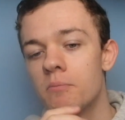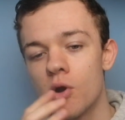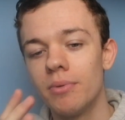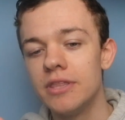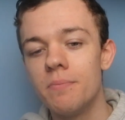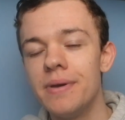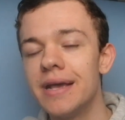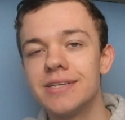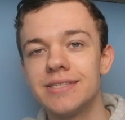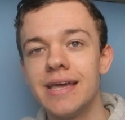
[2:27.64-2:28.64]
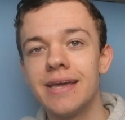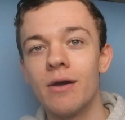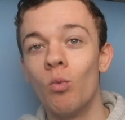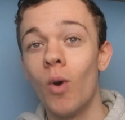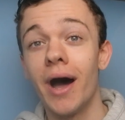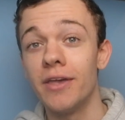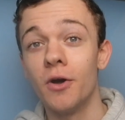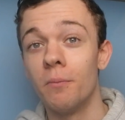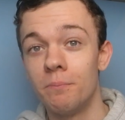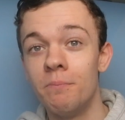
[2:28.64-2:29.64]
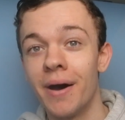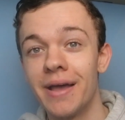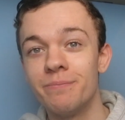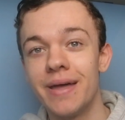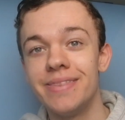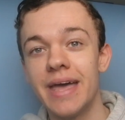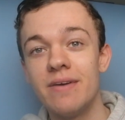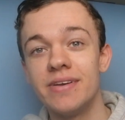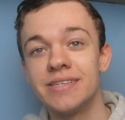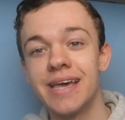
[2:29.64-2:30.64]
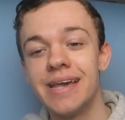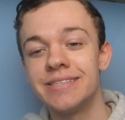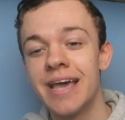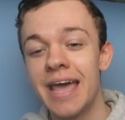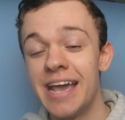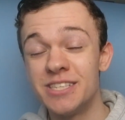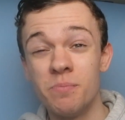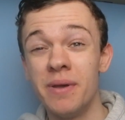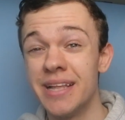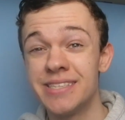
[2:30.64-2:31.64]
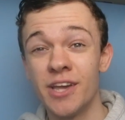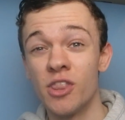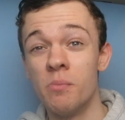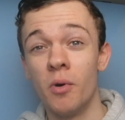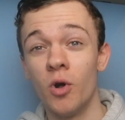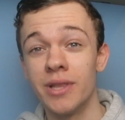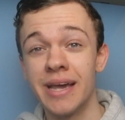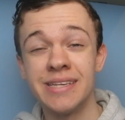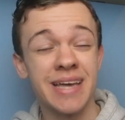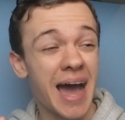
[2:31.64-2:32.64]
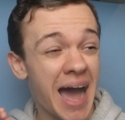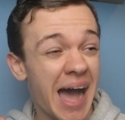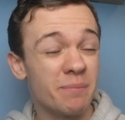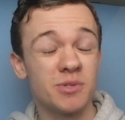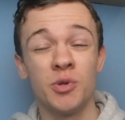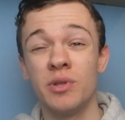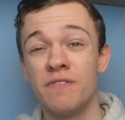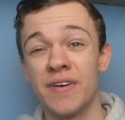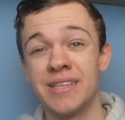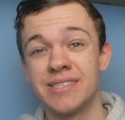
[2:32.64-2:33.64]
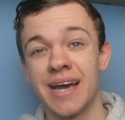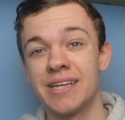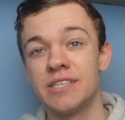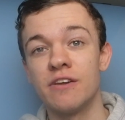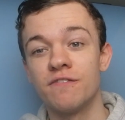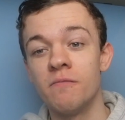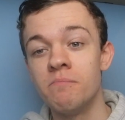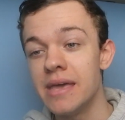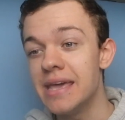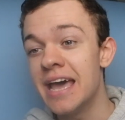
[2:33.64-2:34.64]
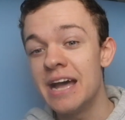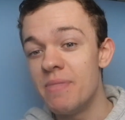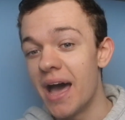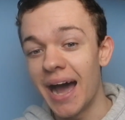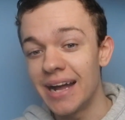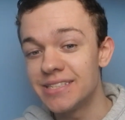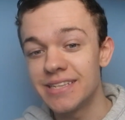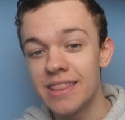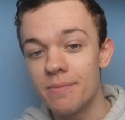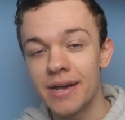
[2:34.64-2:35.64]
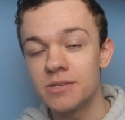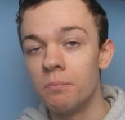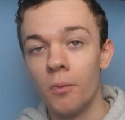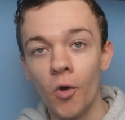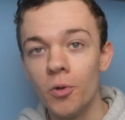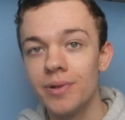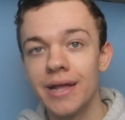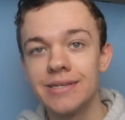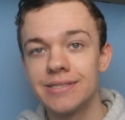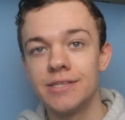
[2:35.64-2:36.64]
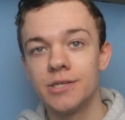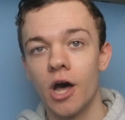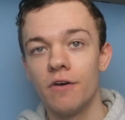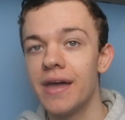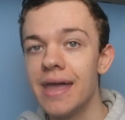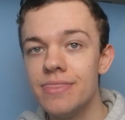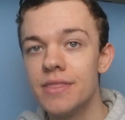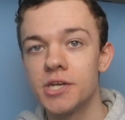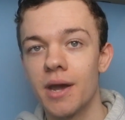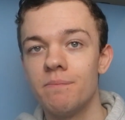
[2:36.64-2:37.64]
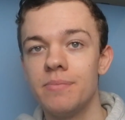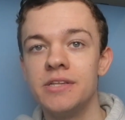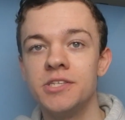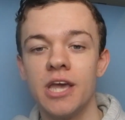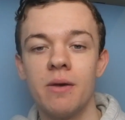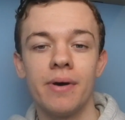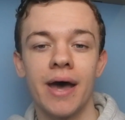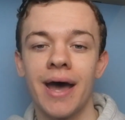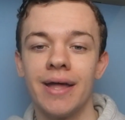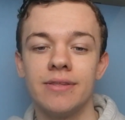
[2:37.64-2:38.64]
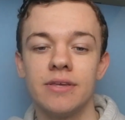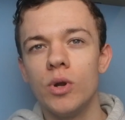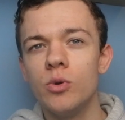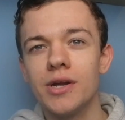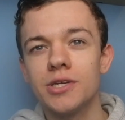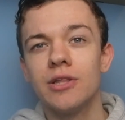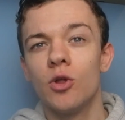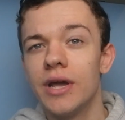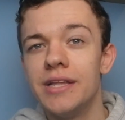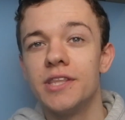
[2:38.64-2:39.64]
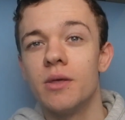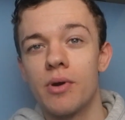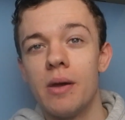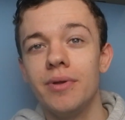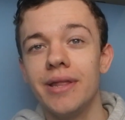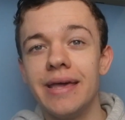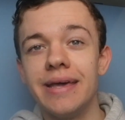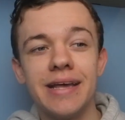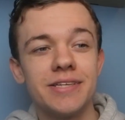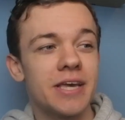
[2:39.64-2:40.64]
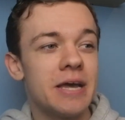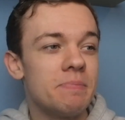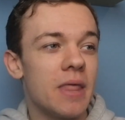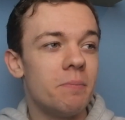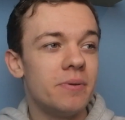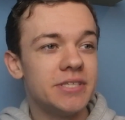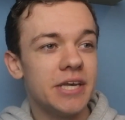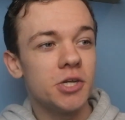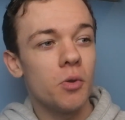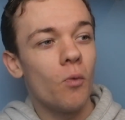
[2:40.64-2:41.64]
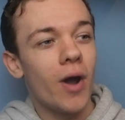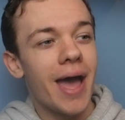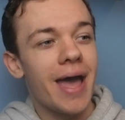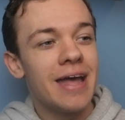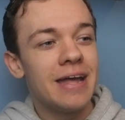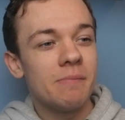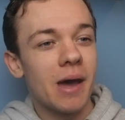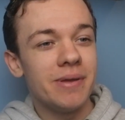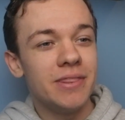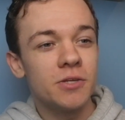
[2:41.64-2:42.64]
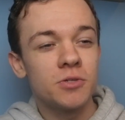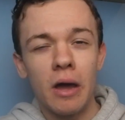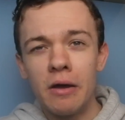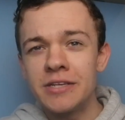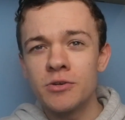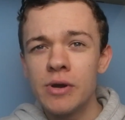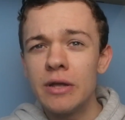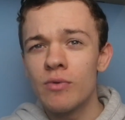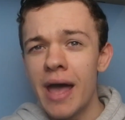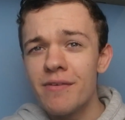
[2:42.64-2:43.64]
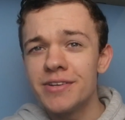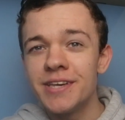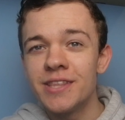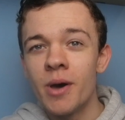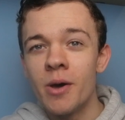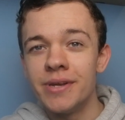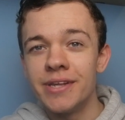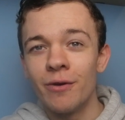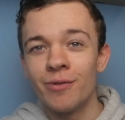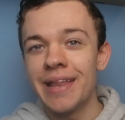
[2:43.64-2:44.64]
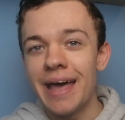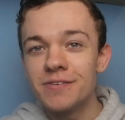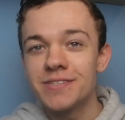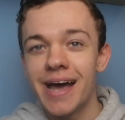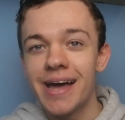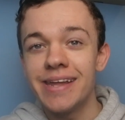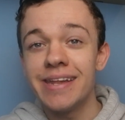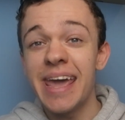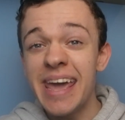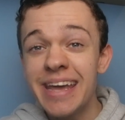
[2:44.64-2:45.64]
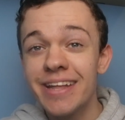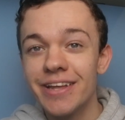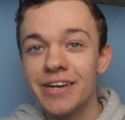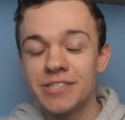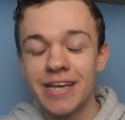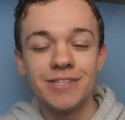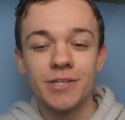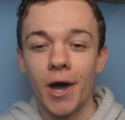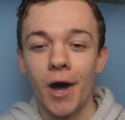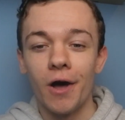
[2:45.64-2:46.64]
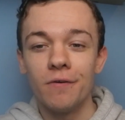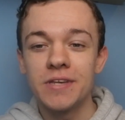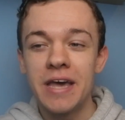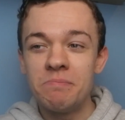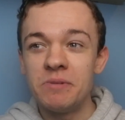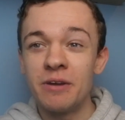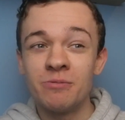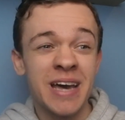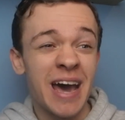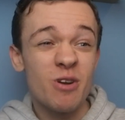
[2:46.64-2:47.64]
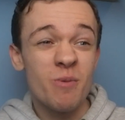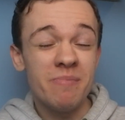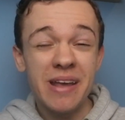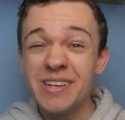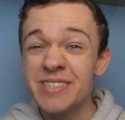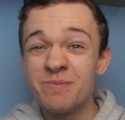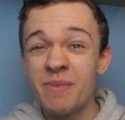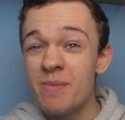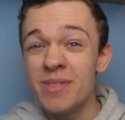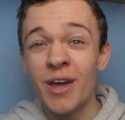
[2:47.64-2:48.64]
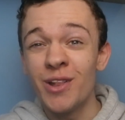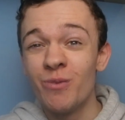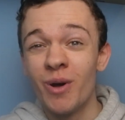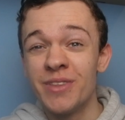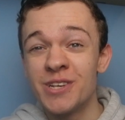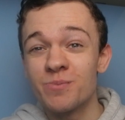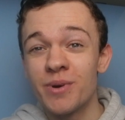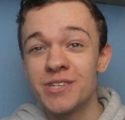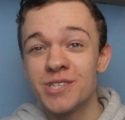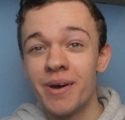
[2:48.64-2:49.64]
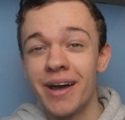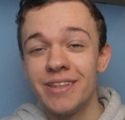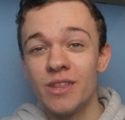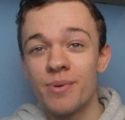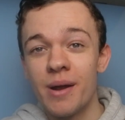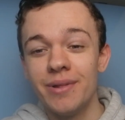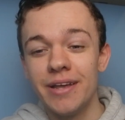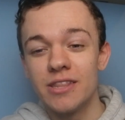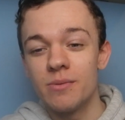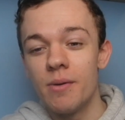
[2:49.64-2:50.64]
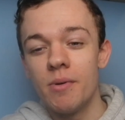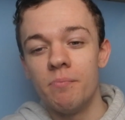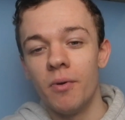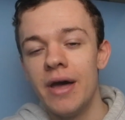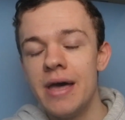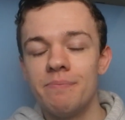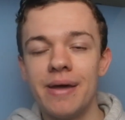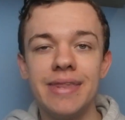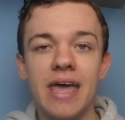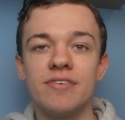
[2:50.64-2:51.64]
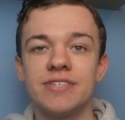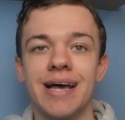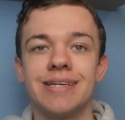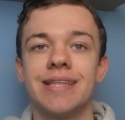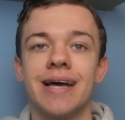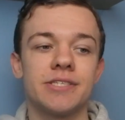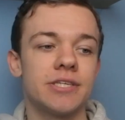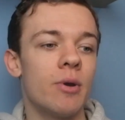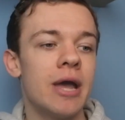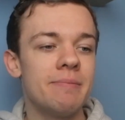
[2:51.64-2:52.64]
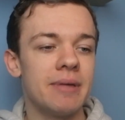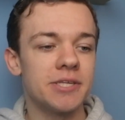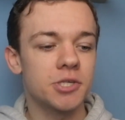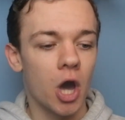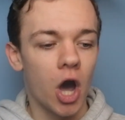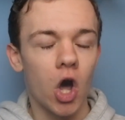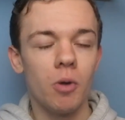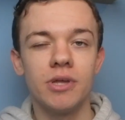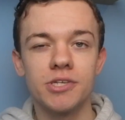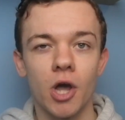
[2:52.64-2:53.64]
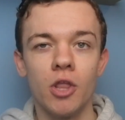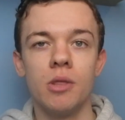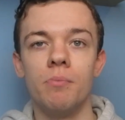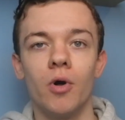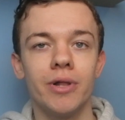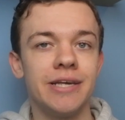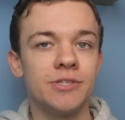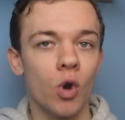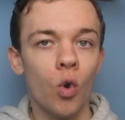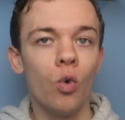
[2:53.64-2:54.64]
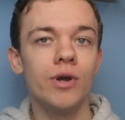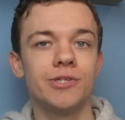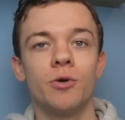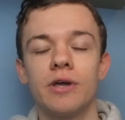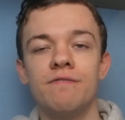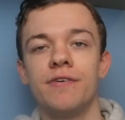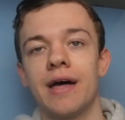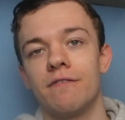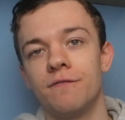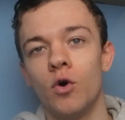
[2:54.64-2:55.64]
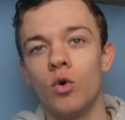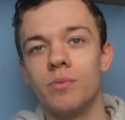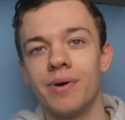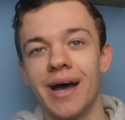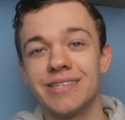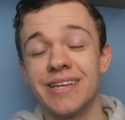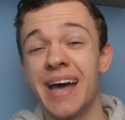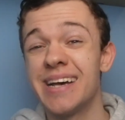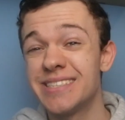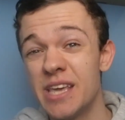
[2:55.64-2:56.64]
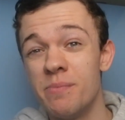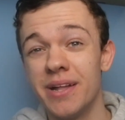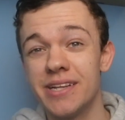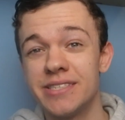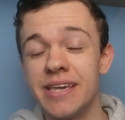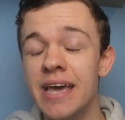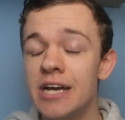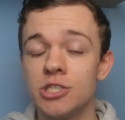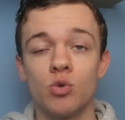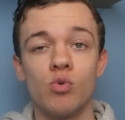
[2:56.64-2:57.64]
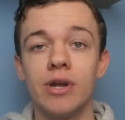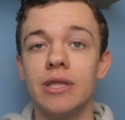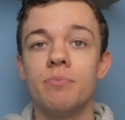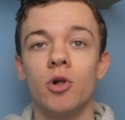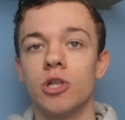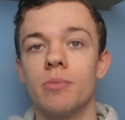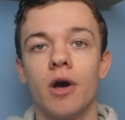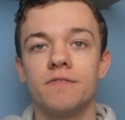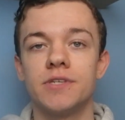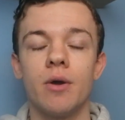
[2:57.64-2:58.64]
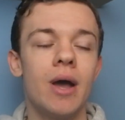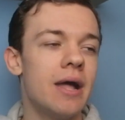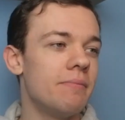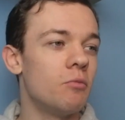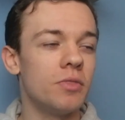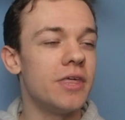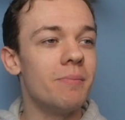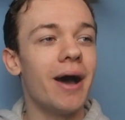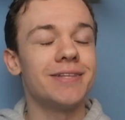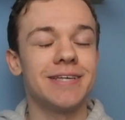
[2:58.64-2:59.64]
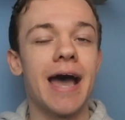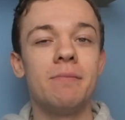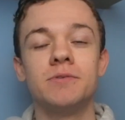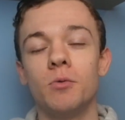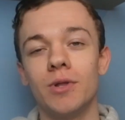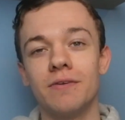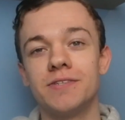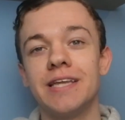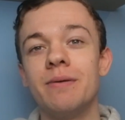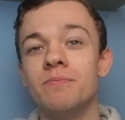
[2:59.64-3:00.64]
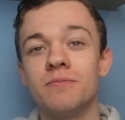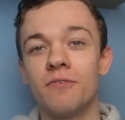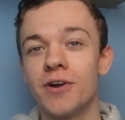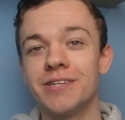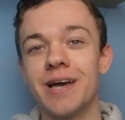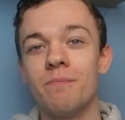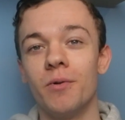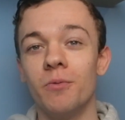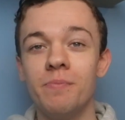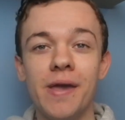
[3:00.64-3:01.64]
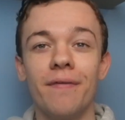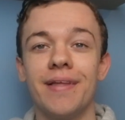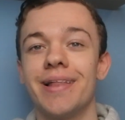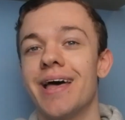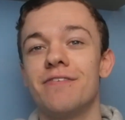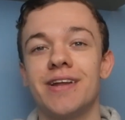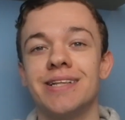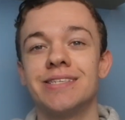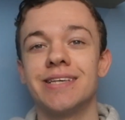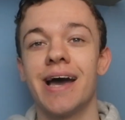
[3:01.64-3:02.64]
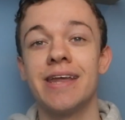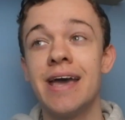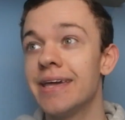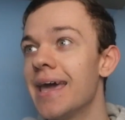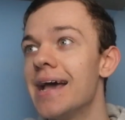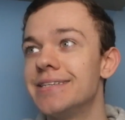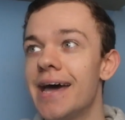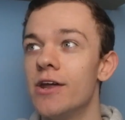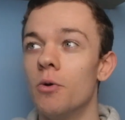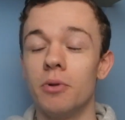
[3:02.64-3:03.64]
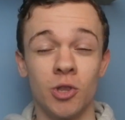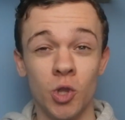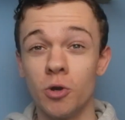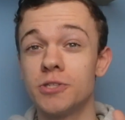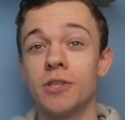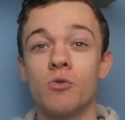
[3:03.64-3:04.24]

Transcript: probably the biggest thing and why you're buying Ben Davies is his ability on the ball is absolutely fantastic. For me, I'd say the best ball-playing centre-half in the Championship. And when you actually look into the Premier League, it's a position where, I mean, it's a real rarity at the moment, you know, left-sided English centre-halves. You know, Tyrone Mings is maybe the only one that springs to mind in the Premier League at the moment, but Ben Davies has that. So his calmness on the ball, he's always looking for that forward pass and has the ability to really pull them off. So the amount of times that we'll have seen him, for example, be on that left-hand side, get his head up, look to